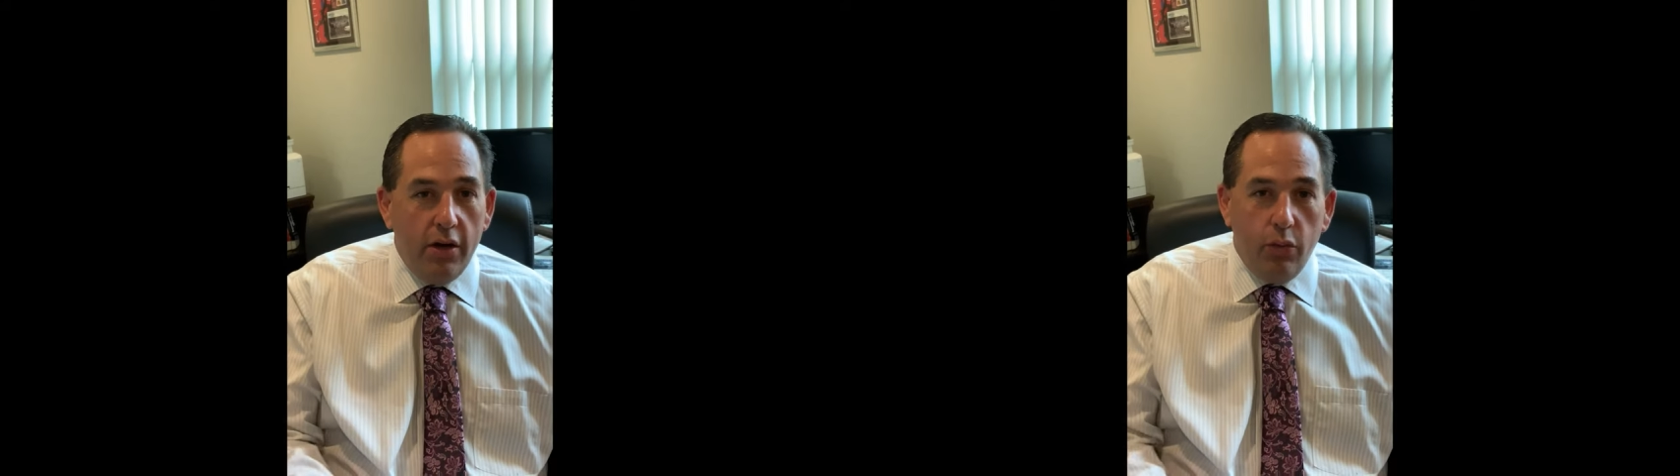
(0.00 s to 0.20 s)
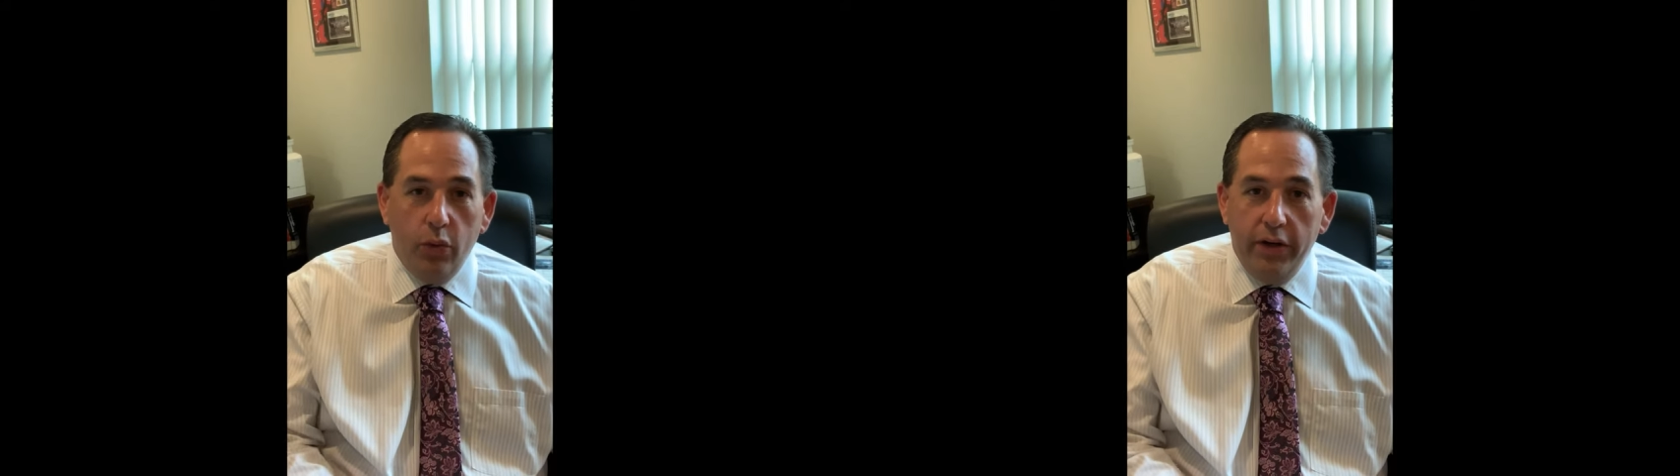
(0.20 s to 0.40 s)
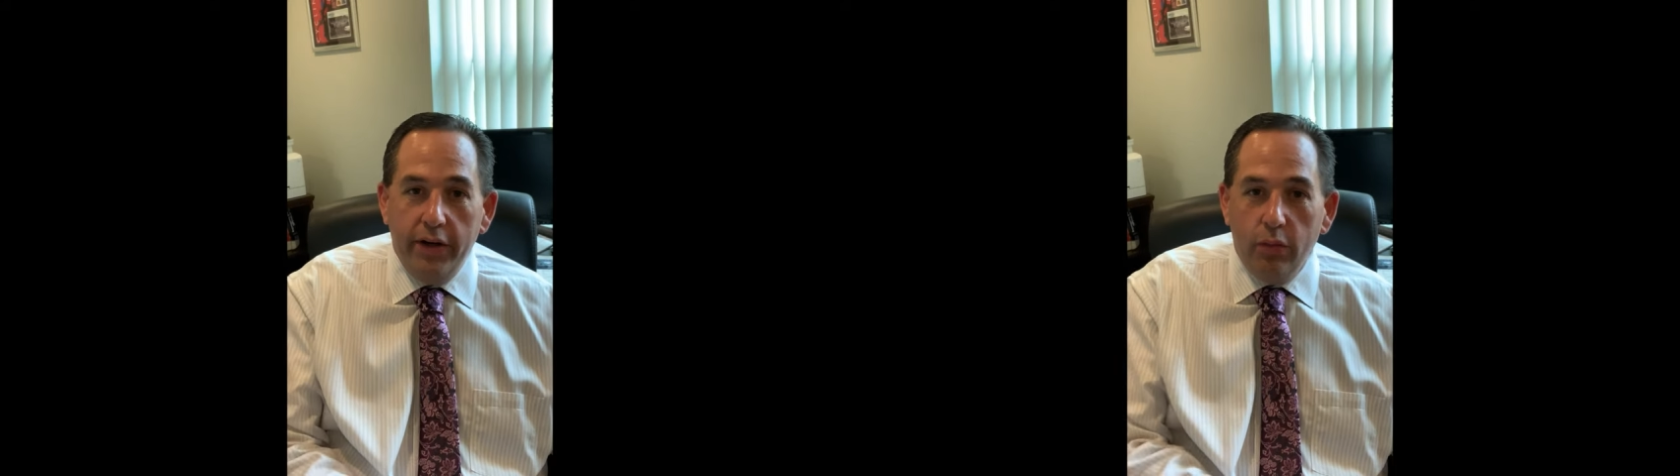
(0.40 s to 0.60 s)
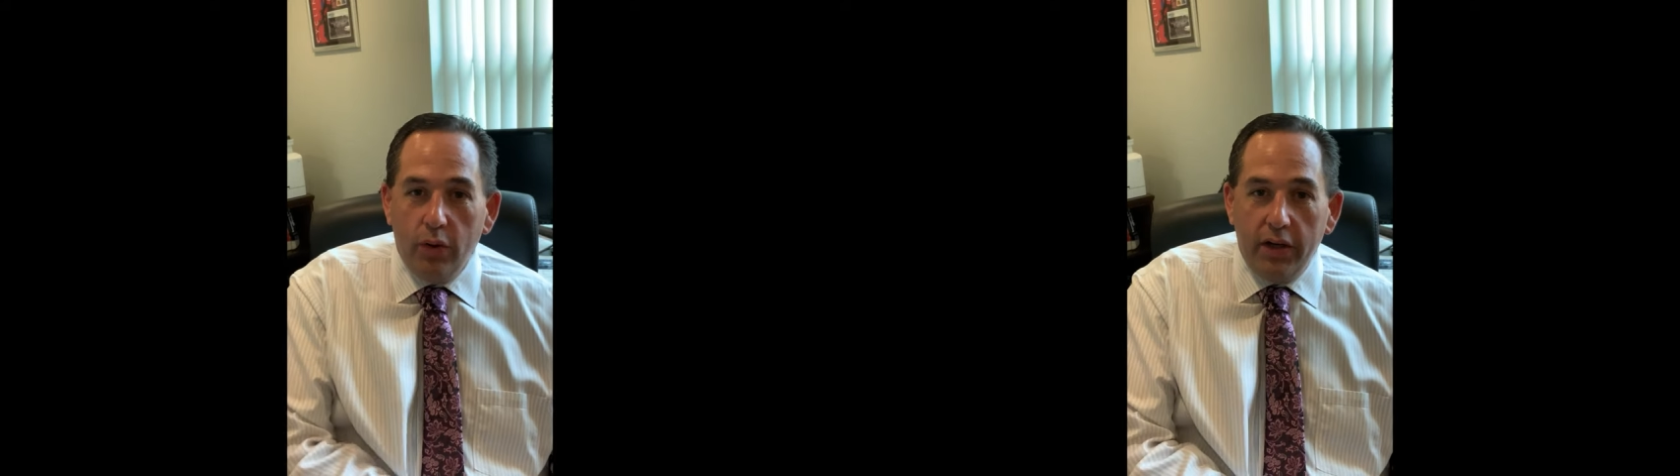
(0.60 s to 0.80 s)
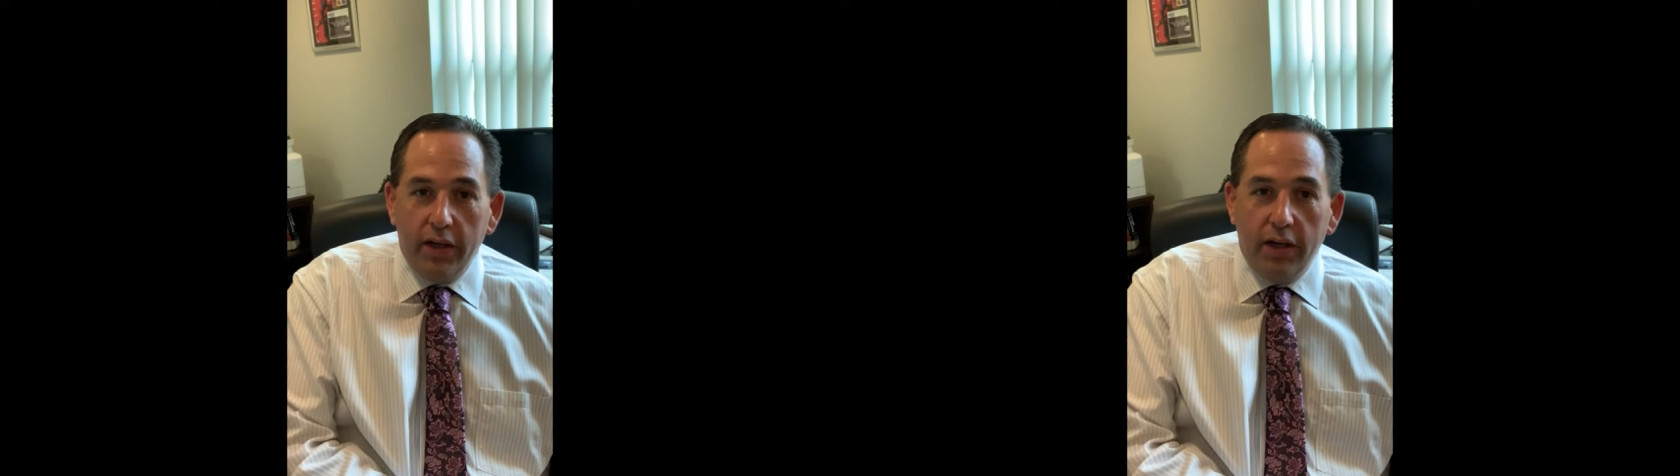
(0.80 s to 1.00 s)
We're here
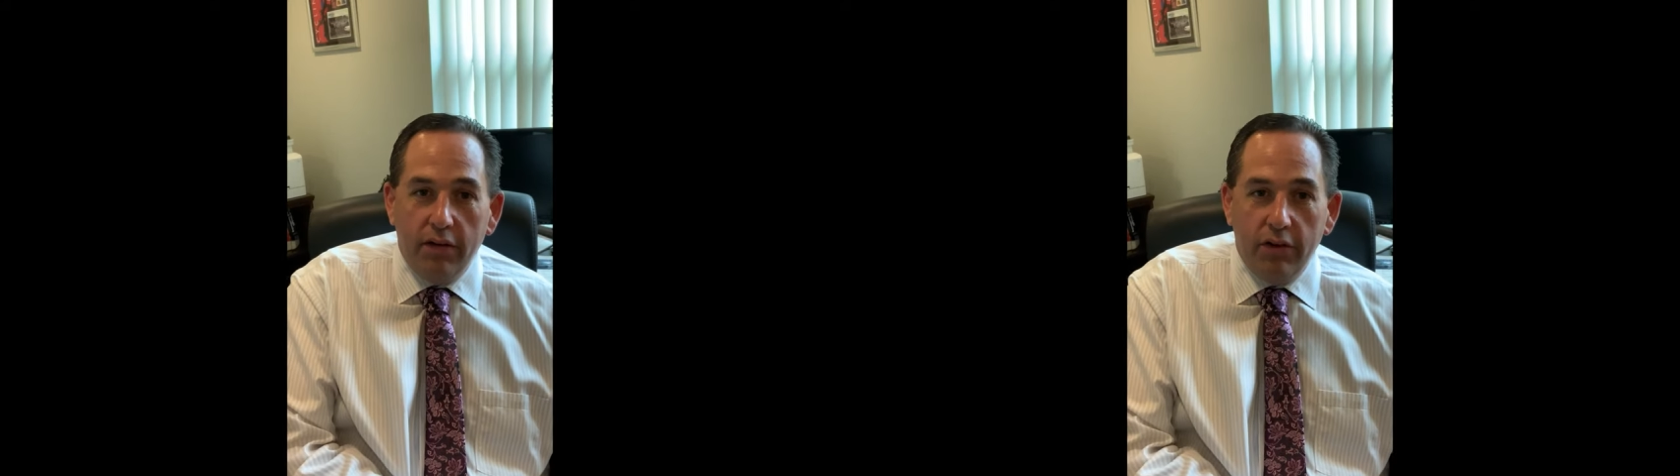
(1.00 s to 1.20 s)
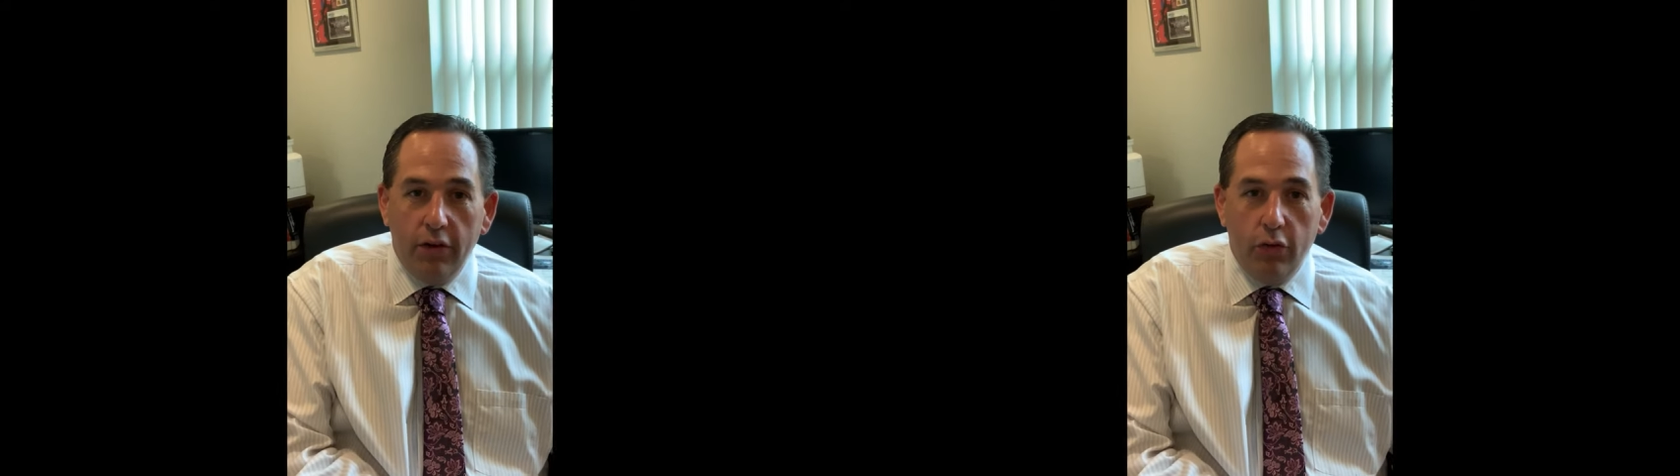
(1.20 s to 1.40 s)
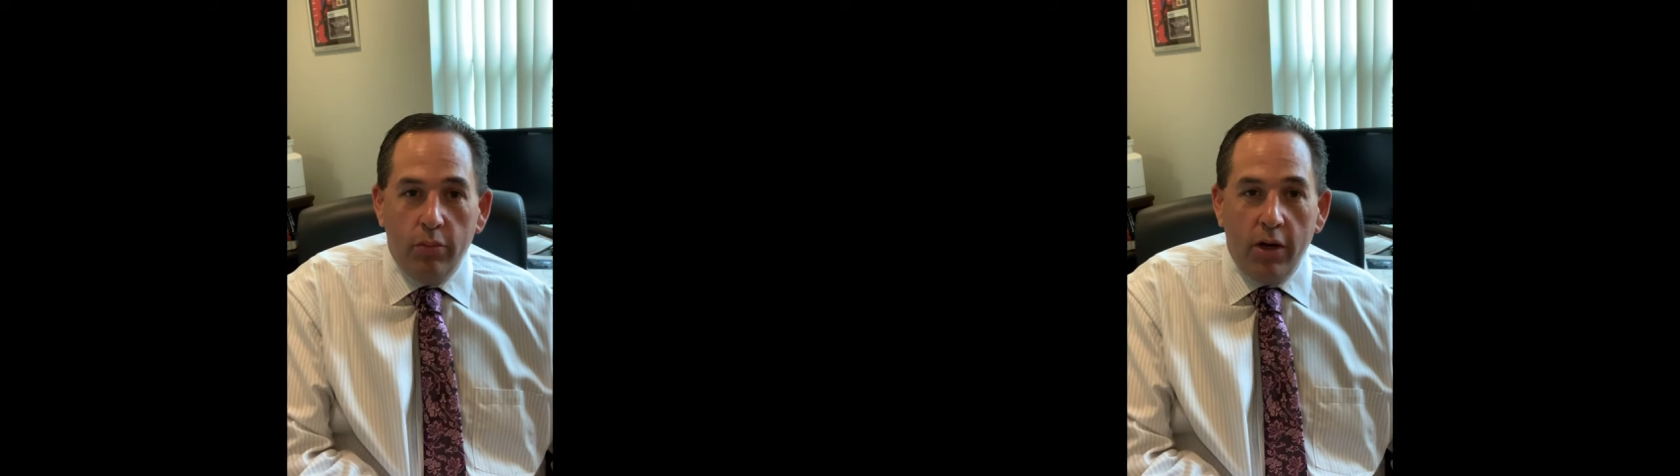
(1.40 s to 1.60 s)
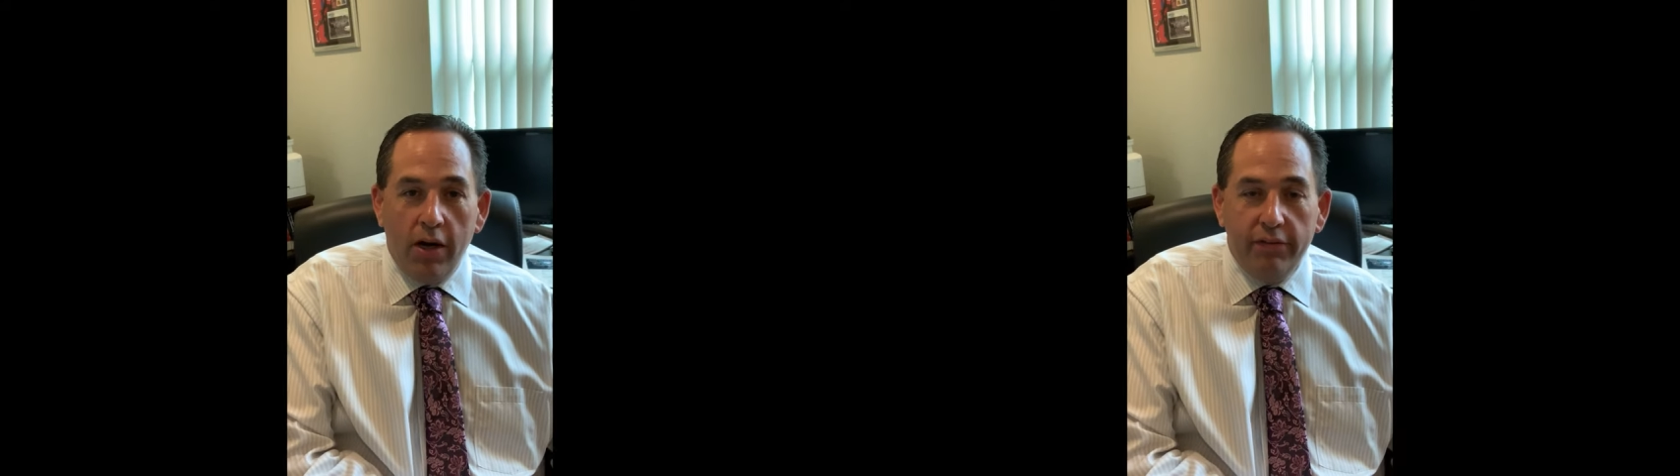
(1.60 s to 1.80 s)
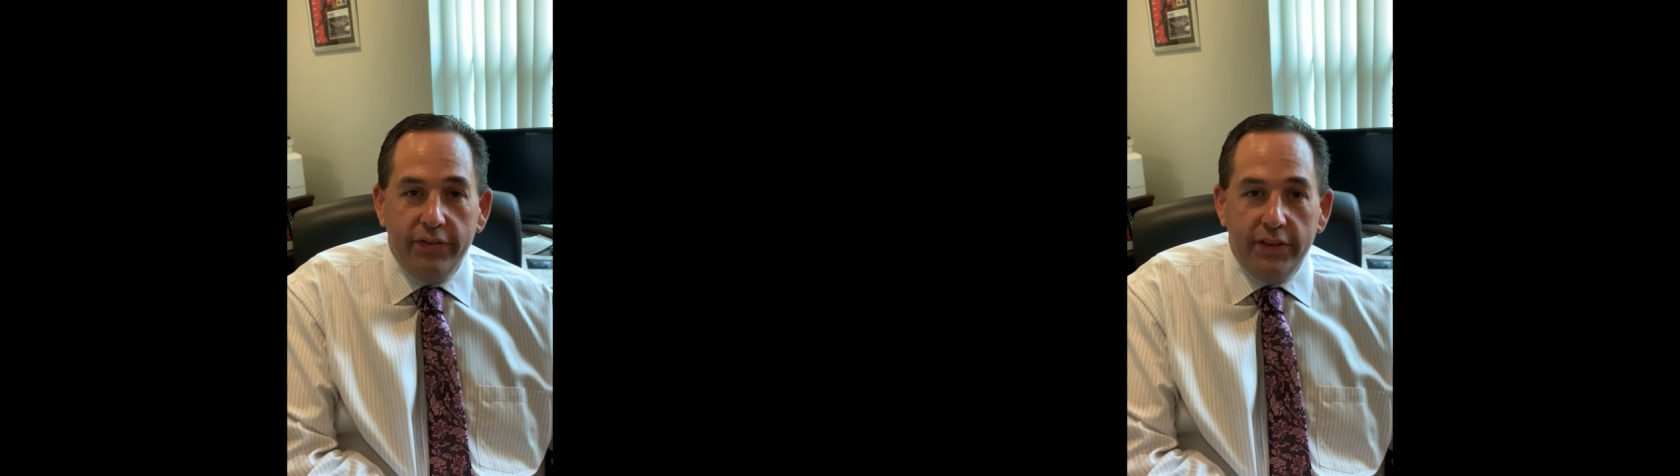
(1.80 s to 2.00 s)
working out of our home
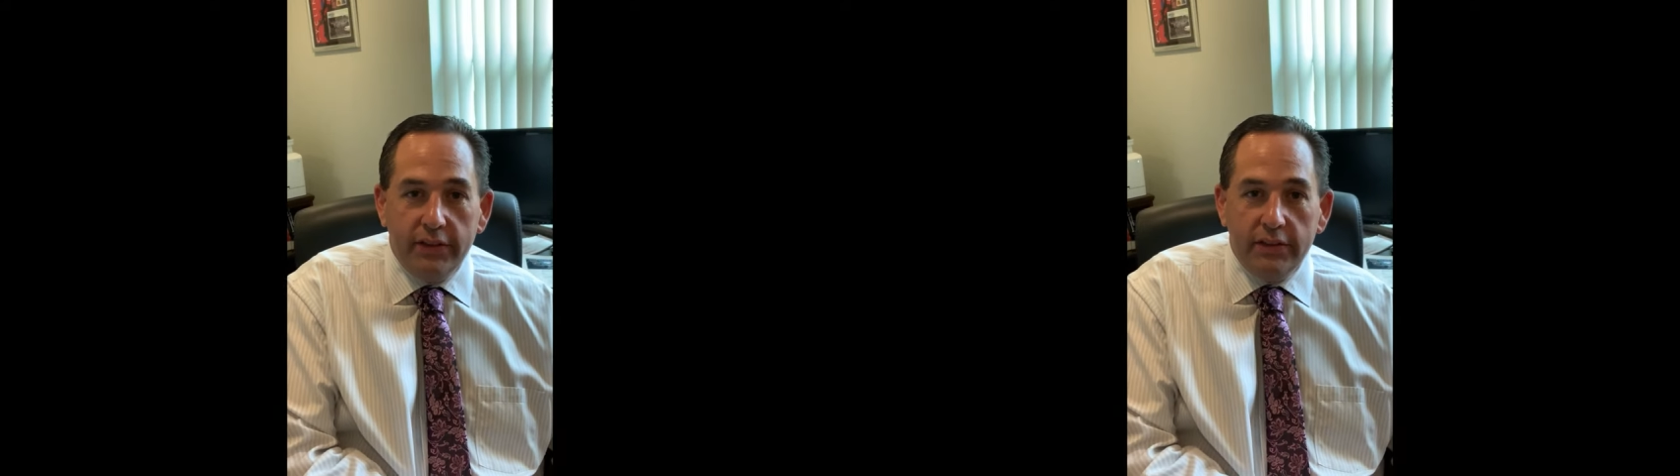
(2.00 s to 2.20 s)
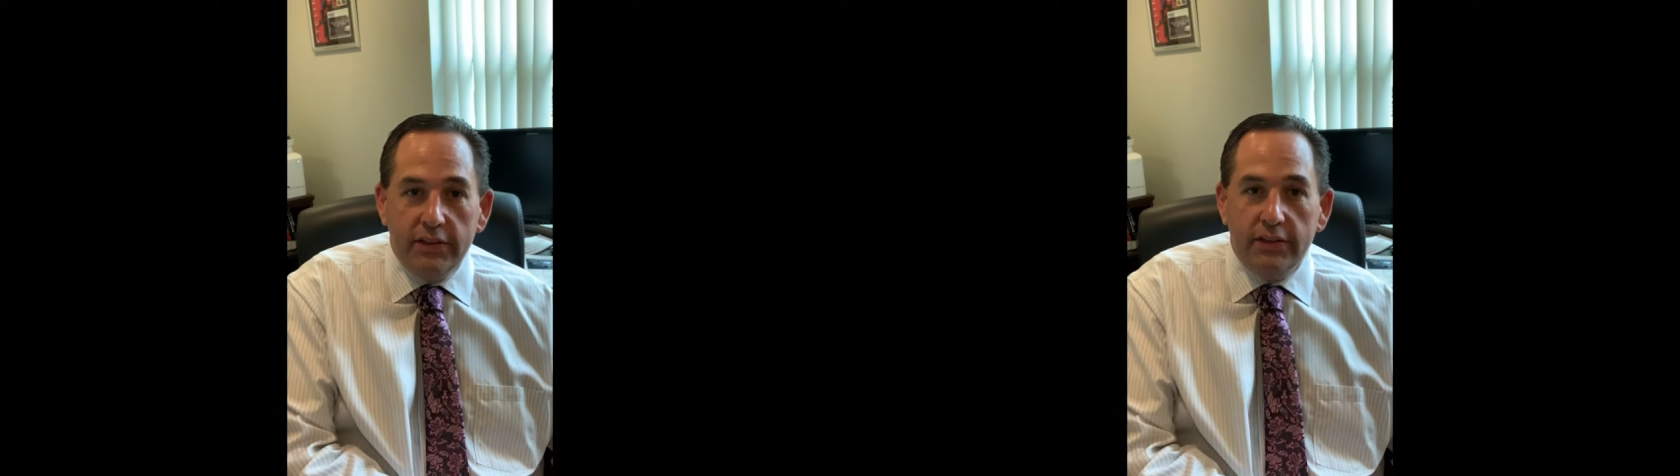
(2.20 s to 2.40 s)
office,